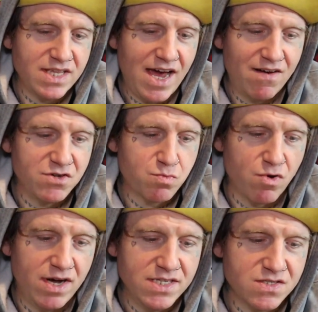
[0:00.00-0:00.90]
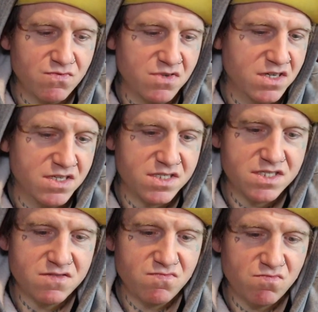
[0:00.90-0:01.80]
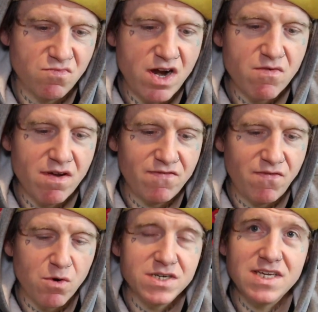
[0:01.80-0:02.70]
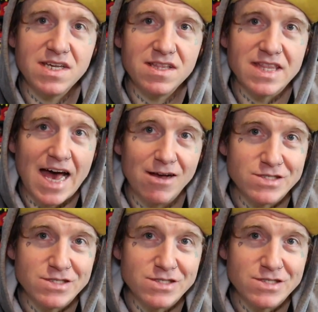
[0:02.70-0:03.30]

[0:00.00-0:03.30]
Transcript: the average price was right around $14,000 in